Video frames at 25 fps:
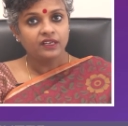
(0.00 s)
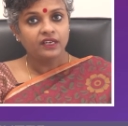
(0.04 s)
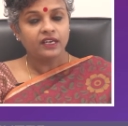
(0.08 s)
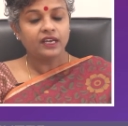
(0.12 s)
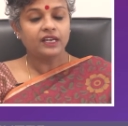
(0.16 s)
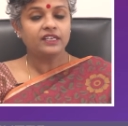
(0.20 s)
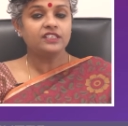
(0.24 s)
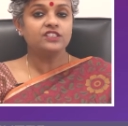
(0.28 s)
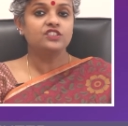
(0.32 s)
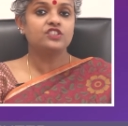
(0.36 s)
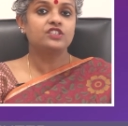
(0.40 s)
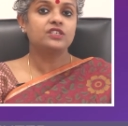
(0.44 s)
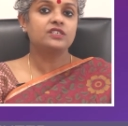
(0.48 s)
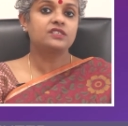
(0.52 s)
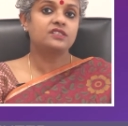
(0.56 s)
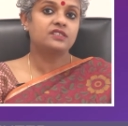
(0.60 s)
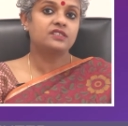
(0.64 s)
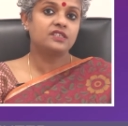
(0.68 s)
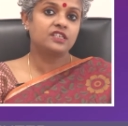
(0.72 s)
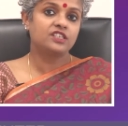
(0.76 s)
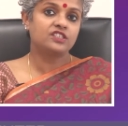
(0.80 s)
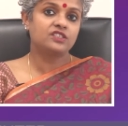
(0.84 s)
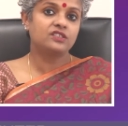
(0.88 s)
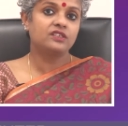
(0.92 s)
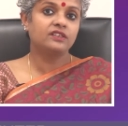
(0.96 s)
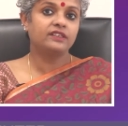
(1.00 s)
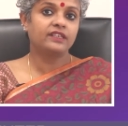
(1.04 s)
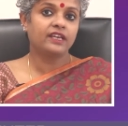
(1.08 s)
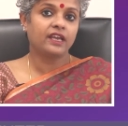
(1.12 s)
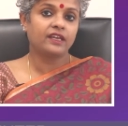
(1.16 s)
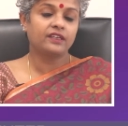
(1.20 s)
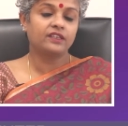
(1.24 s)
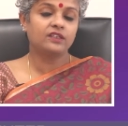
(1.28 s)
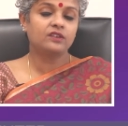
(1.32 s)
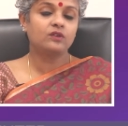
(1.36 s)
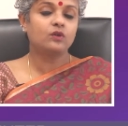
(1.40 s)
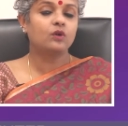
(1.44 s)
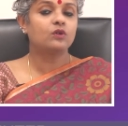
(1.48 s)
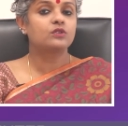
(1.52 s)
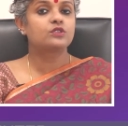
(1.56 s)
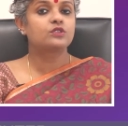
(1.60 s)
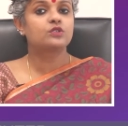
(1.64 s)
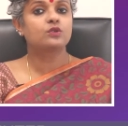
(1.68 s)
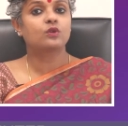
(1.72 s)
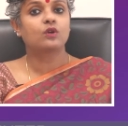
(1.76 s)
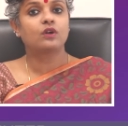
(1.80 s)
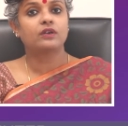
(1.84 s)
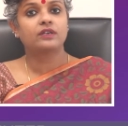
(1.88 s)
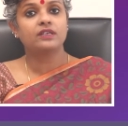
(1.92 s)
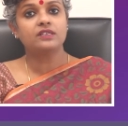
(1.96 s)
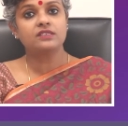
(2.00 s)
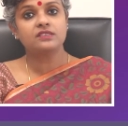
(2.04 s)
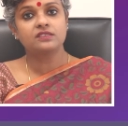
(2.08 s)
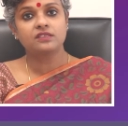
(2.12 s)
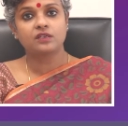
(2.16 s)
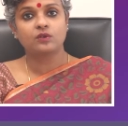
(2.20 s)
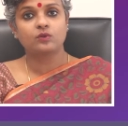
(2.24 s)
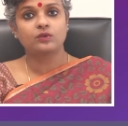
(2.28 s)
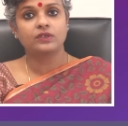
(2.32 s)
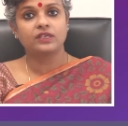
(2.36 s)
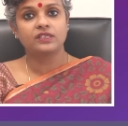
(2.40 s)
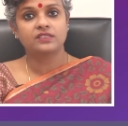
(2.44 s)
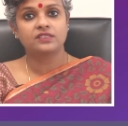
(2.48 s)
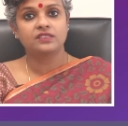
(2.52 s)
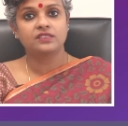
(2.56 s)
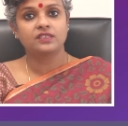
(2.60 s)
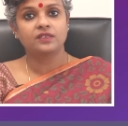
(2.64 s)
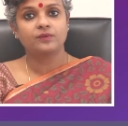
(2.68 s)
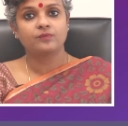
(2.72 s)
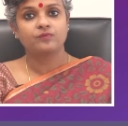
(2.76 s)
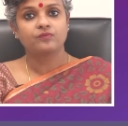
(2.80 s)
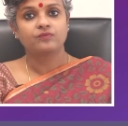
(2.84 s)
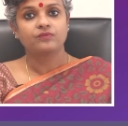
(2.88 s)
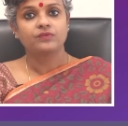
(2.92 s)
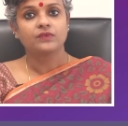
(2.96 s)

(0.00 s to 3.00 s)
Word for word: and gestational carrier also called as surrogacy.